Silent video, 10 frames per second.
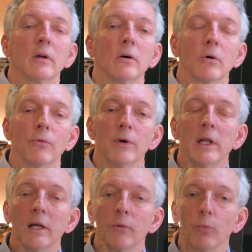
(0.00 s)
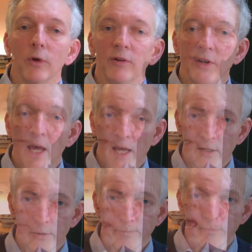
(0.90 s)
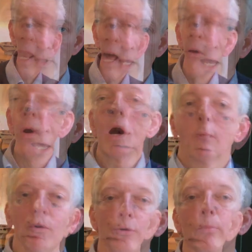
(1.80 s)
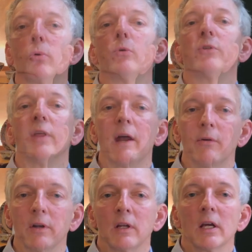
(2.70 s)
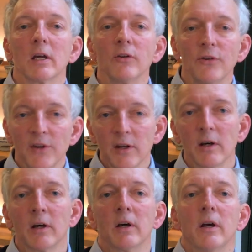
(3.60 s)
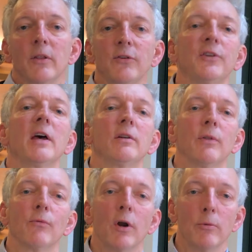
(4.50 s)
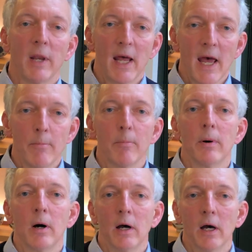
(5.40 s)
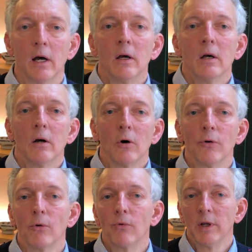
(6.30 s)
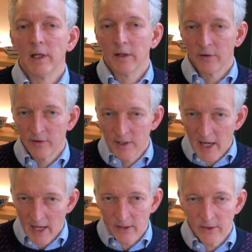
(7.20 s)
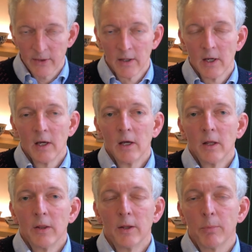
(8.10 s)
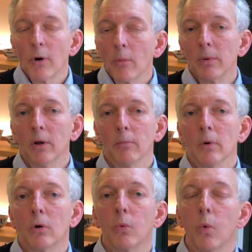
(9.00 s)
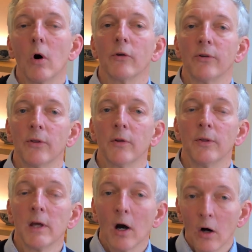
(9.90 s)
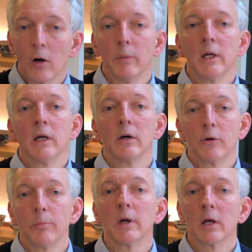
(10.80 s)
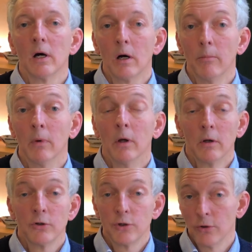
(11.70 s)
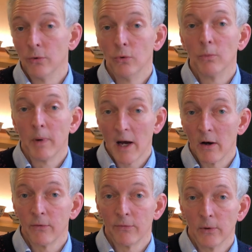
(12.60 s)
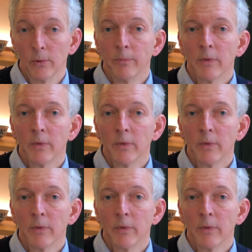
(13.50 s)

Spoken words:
Aurelian was dead. I want to pause there and consider the state of the Roman Empire on Aurelian's death. The problem was that the army had become too powerful.